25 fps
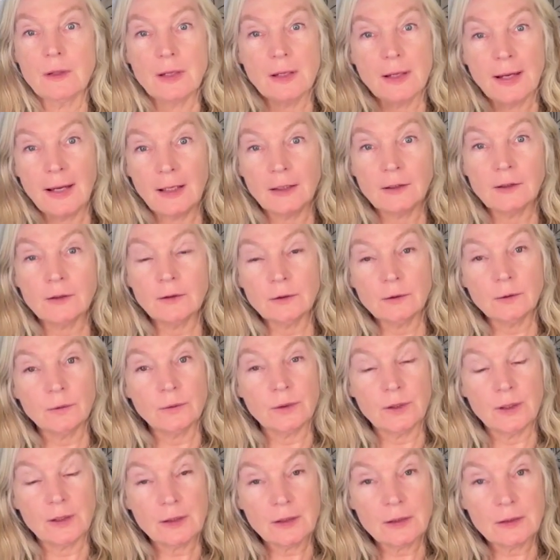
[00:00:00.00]

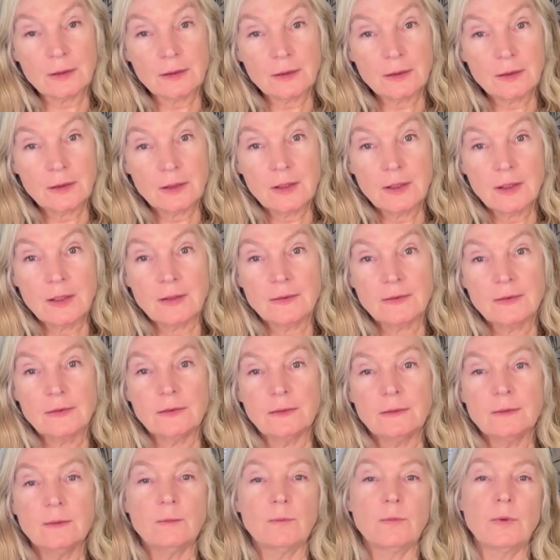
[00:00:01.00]
hallelujah,
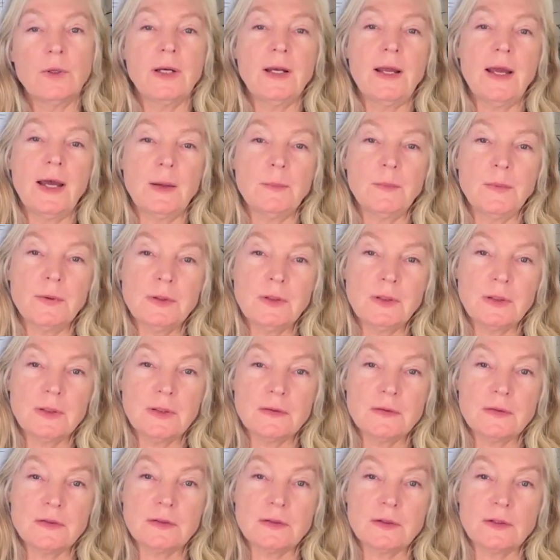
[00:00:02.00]
what happened
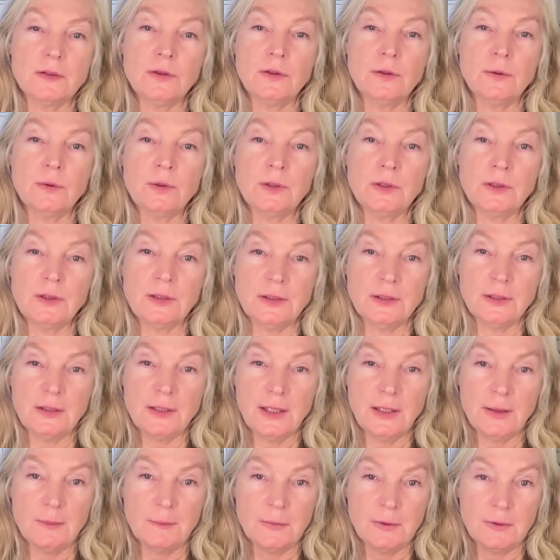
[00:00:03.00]
is the unity
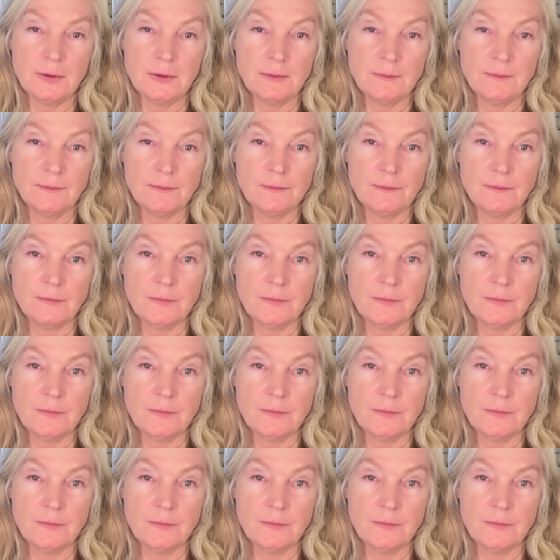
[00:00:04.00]
came in.